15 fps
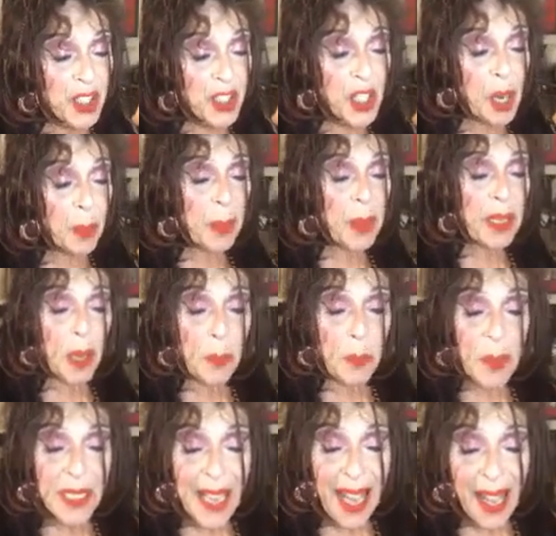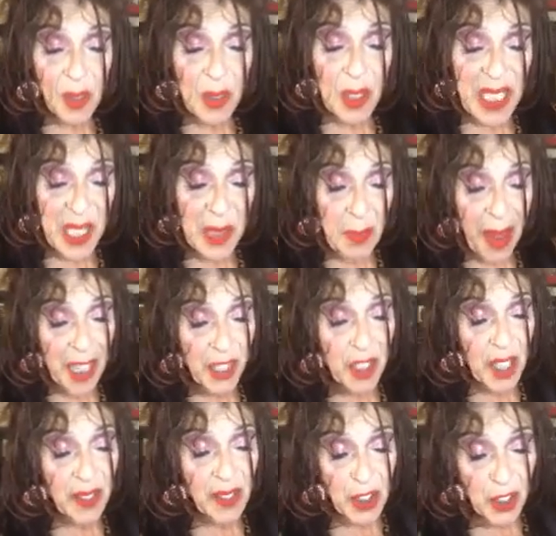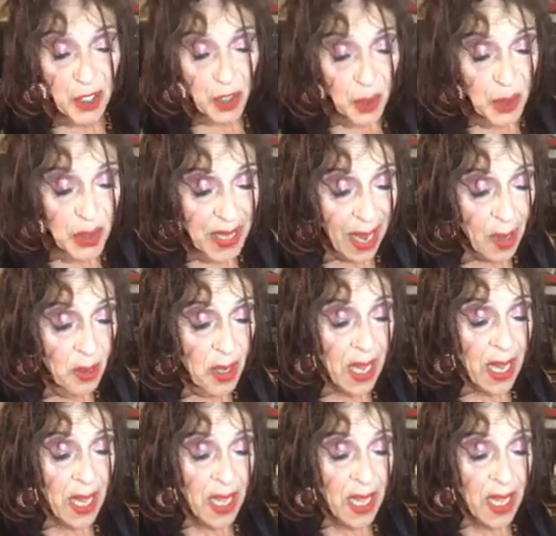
jumping up and down, smashing the juice out,